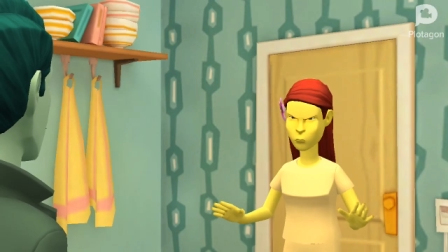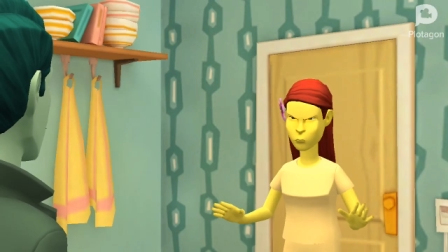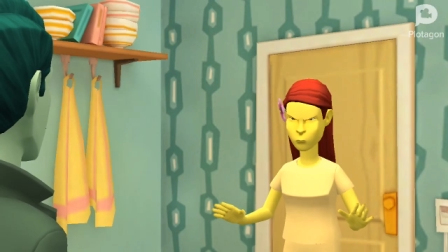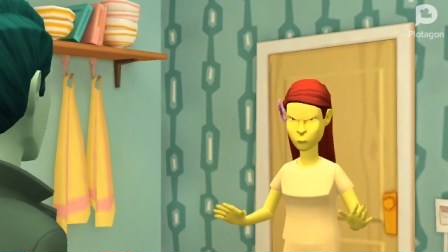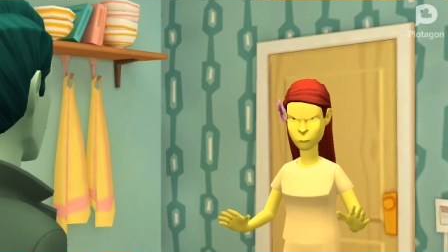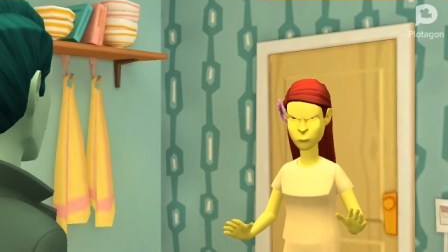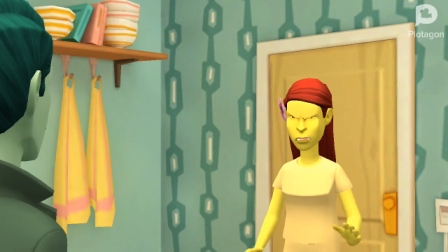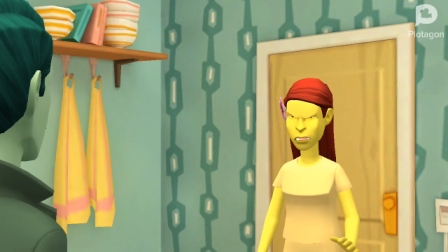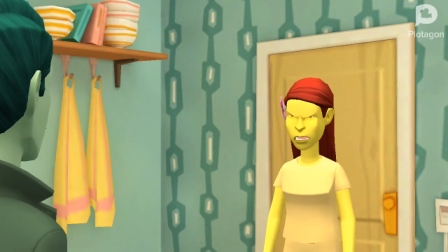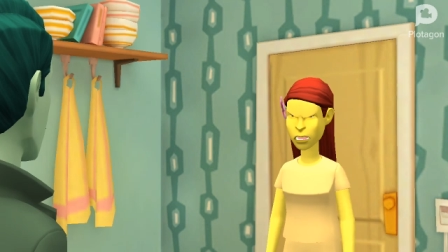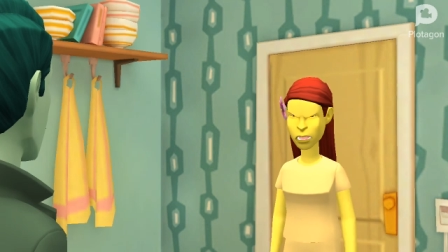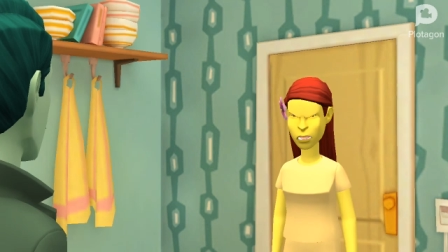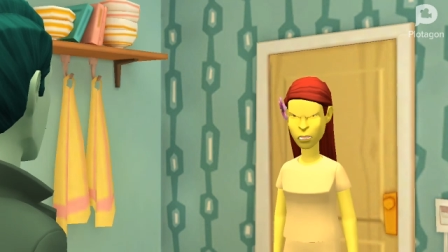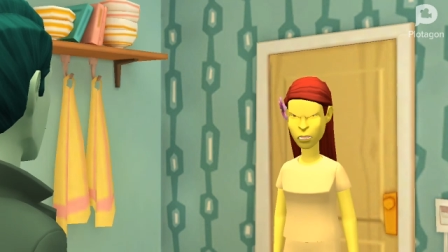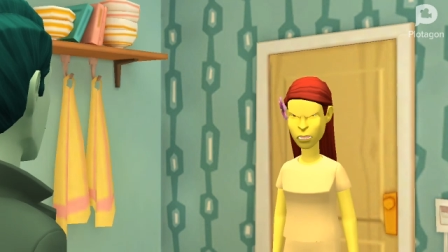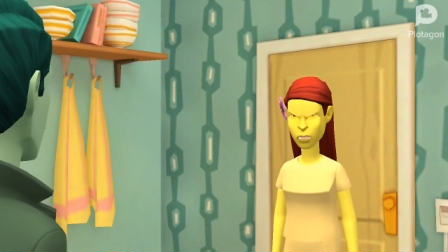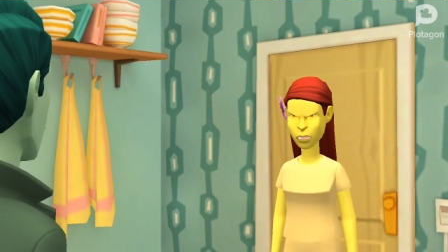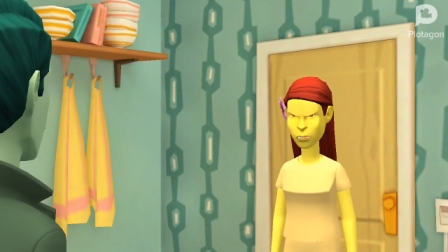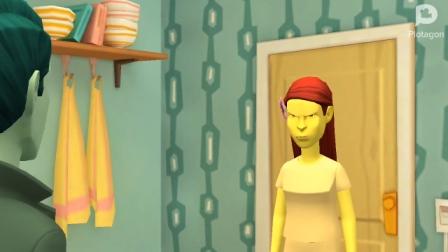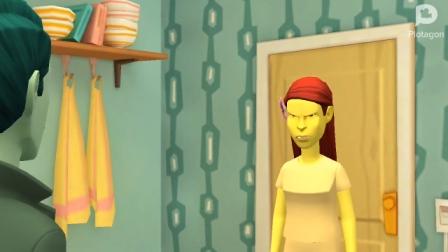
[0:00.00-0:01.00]
Mr.
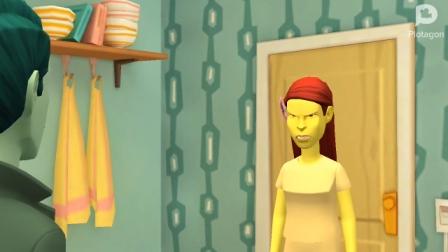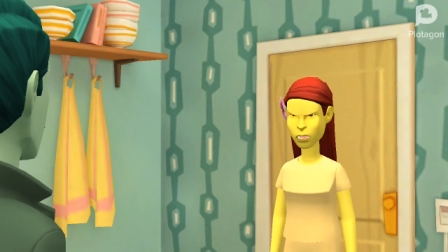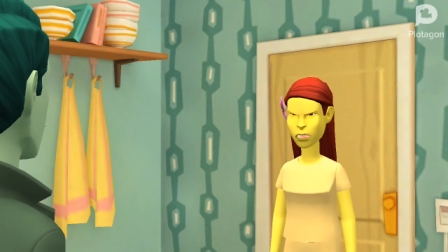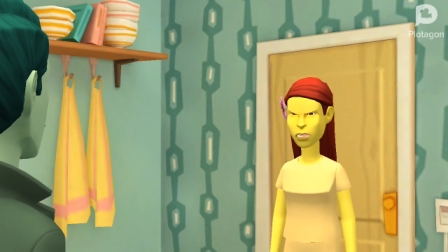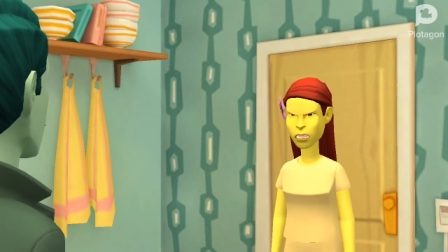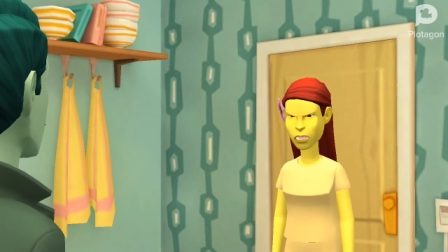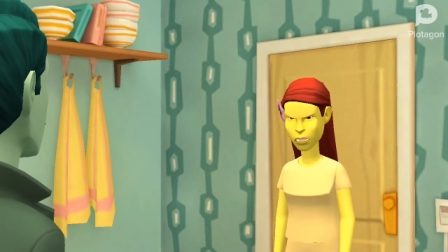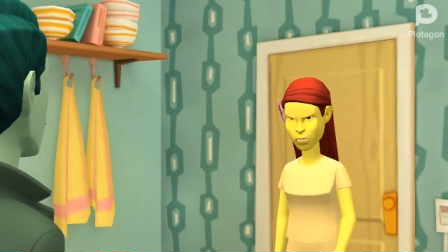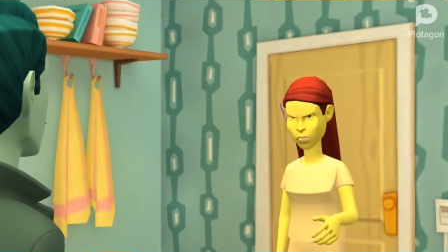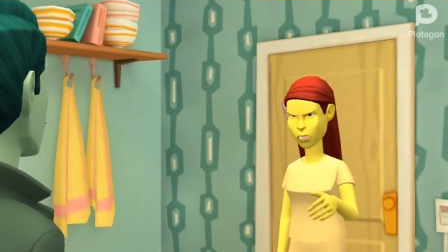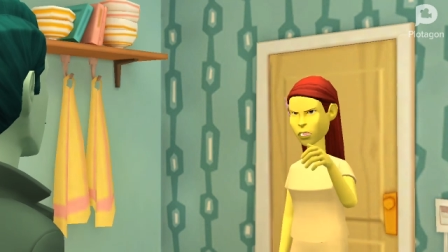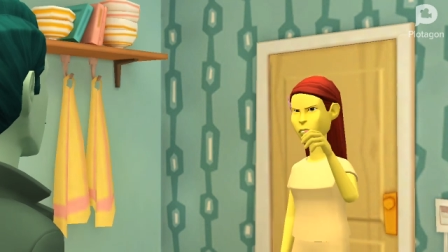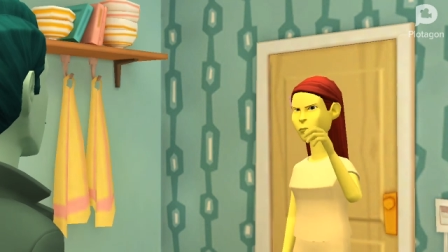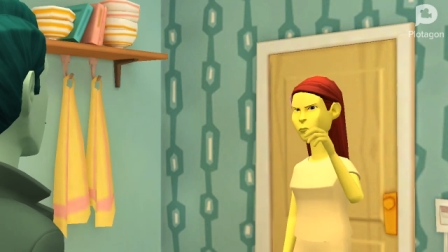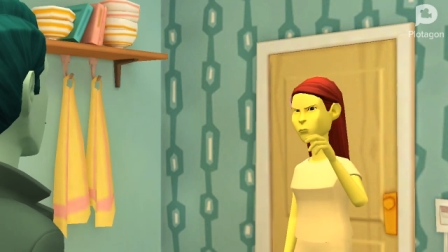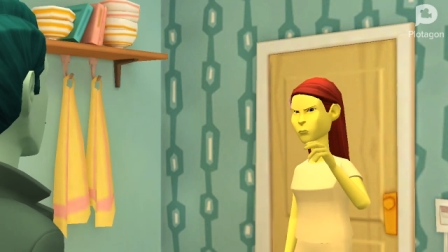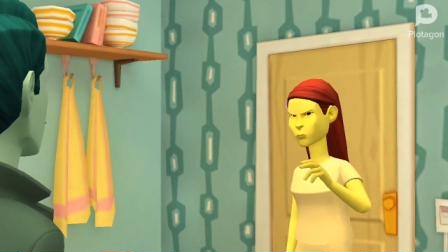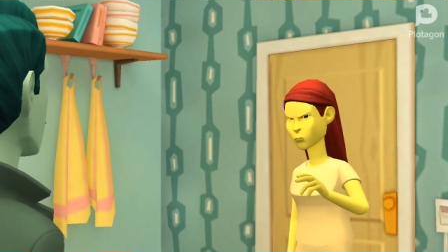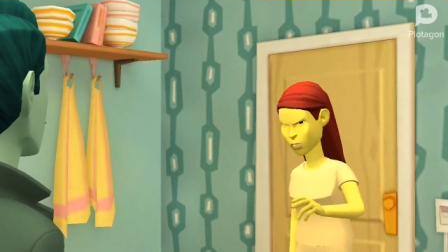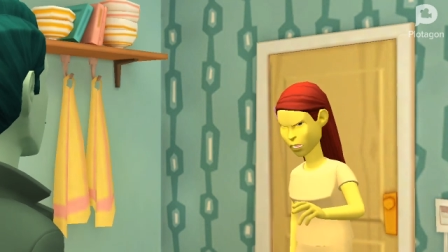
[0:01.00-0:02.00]
Chick McNugget Hick,
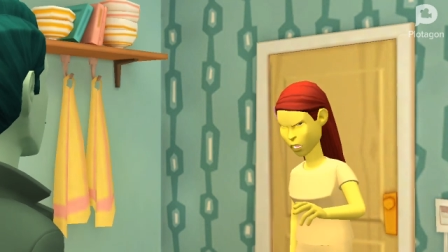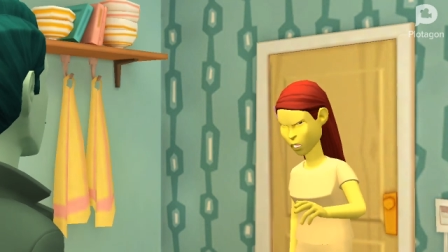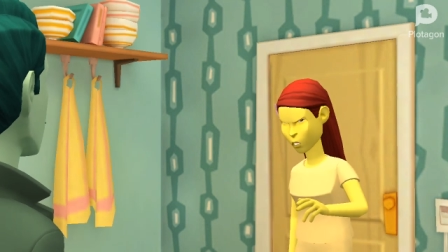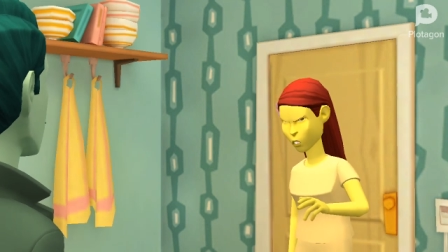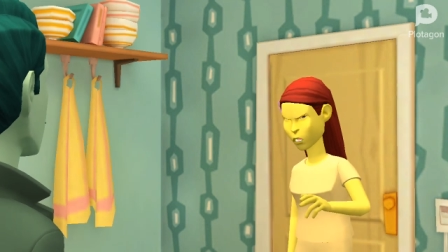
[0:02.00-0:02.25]
how